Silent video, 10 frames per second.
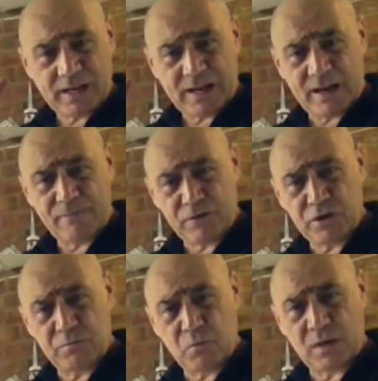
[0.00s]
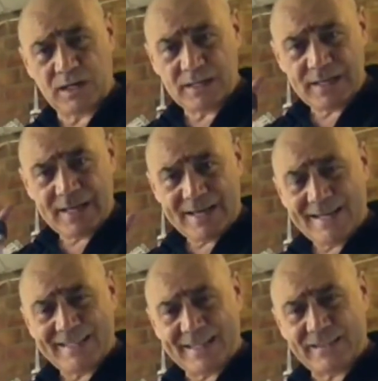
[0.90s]
Every new boiler
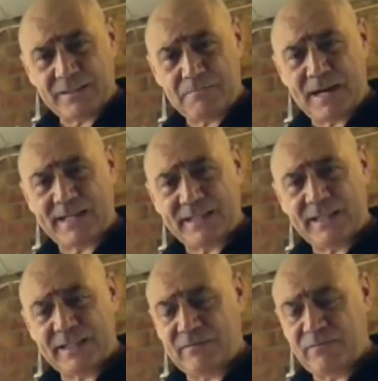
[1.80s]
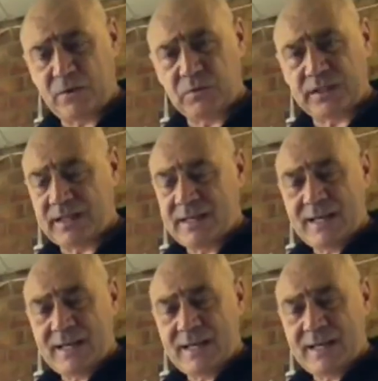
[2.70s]
gets a MagnaClean filter.